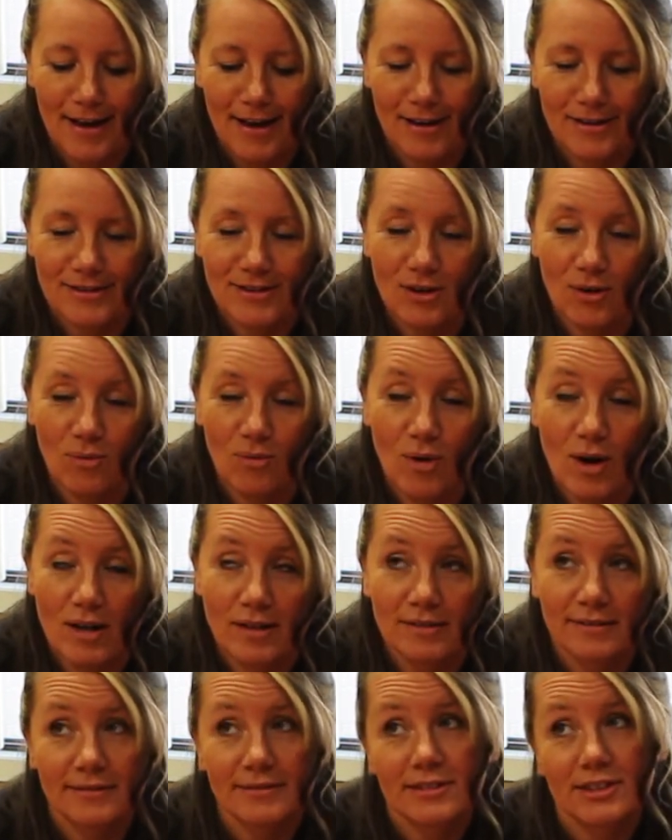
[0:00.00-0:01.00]
So
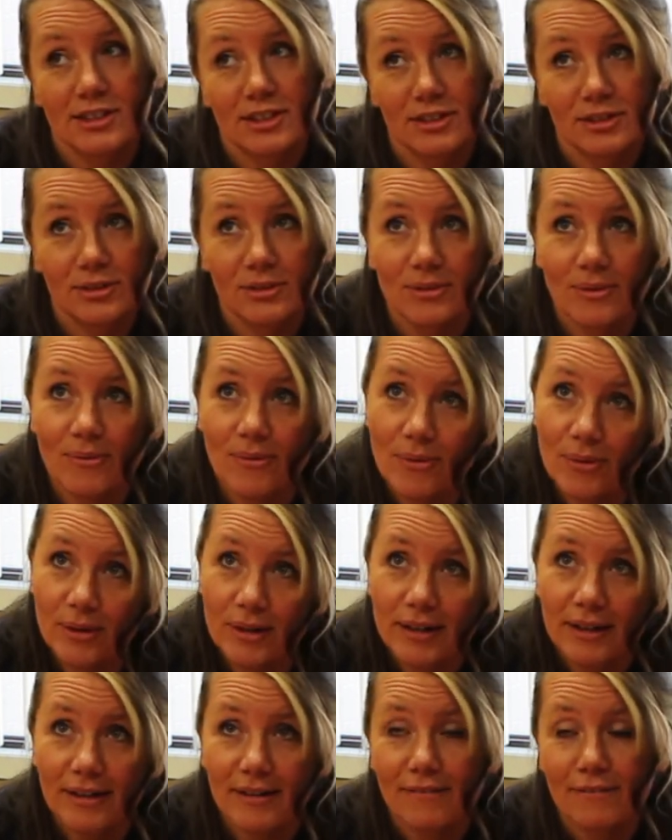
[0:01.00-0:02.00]
1, 2,
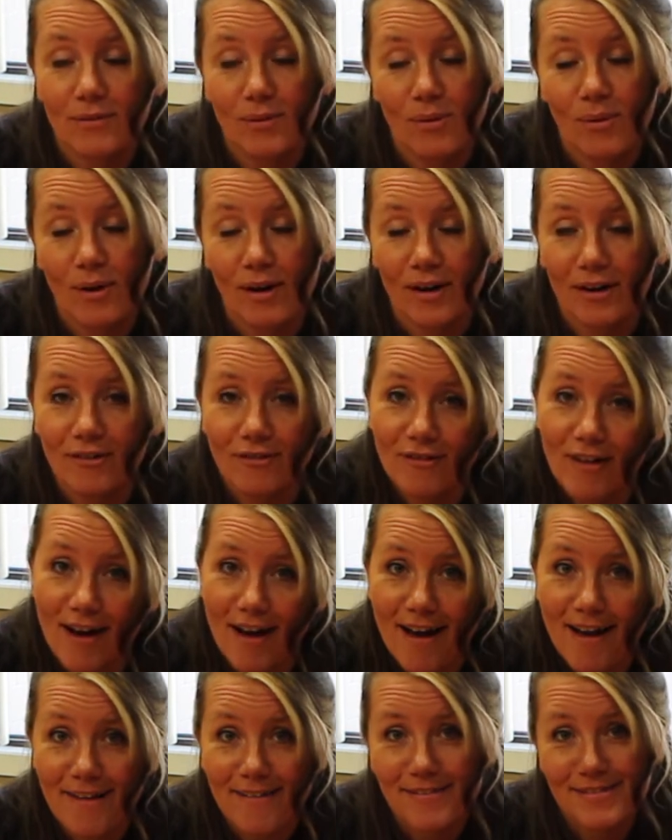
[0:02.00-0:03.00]
3, 4,
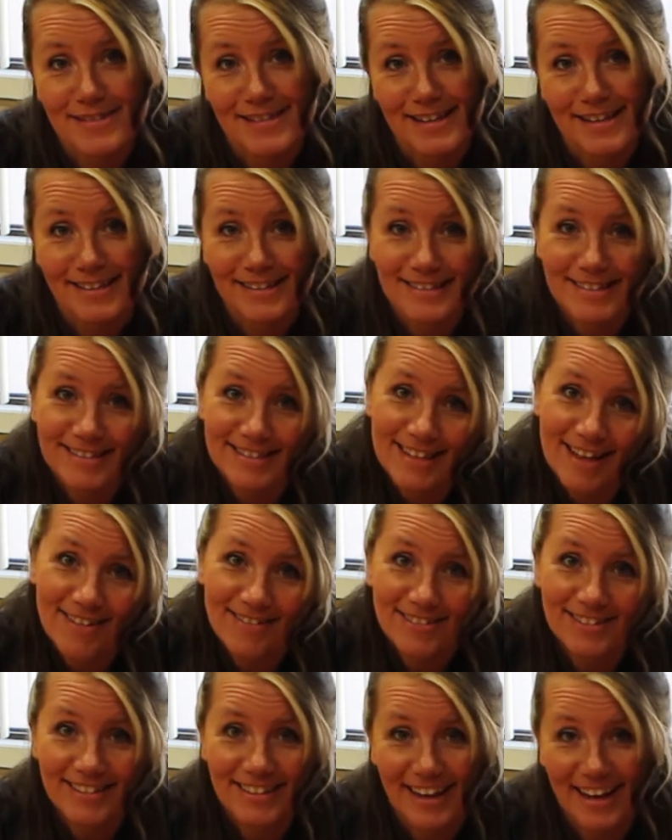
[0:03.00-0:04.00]
5, 6,
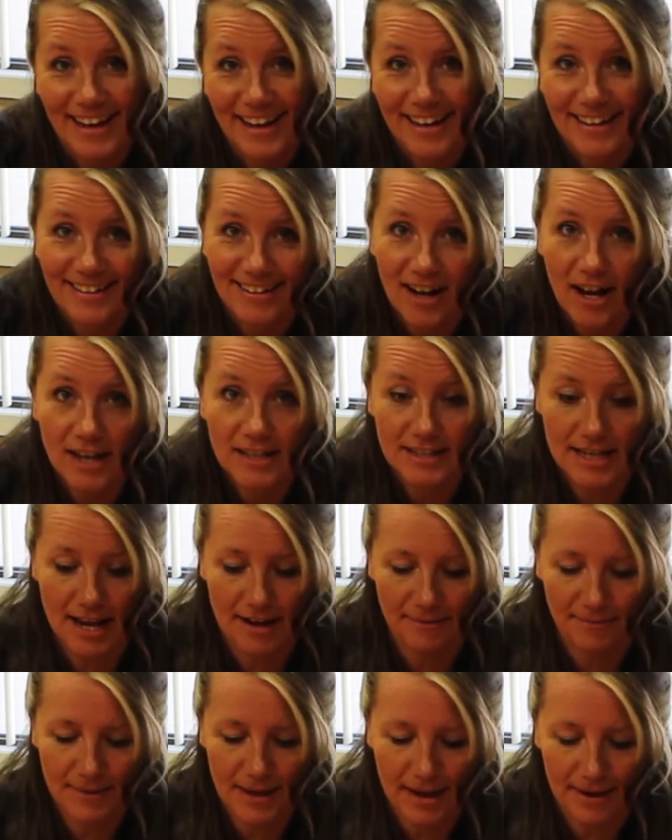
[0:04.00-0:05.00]
7, 8, 9,
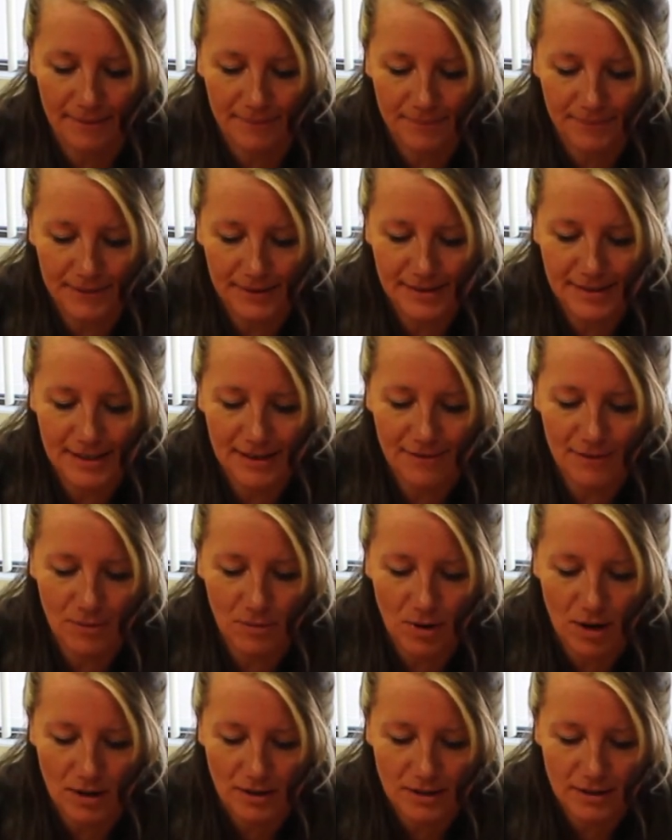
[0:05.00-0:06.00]
10. Okay, let's see if it
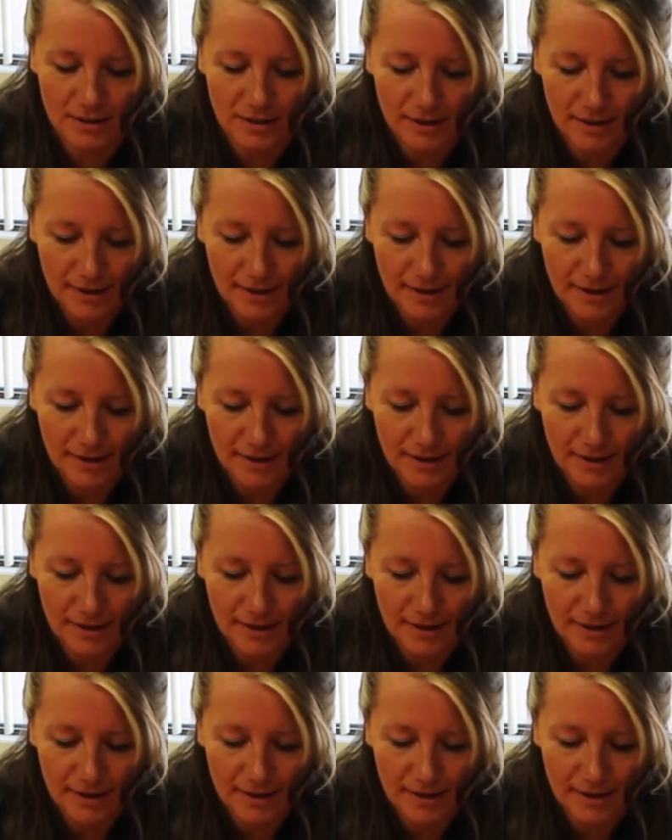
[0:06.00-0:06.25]
worked.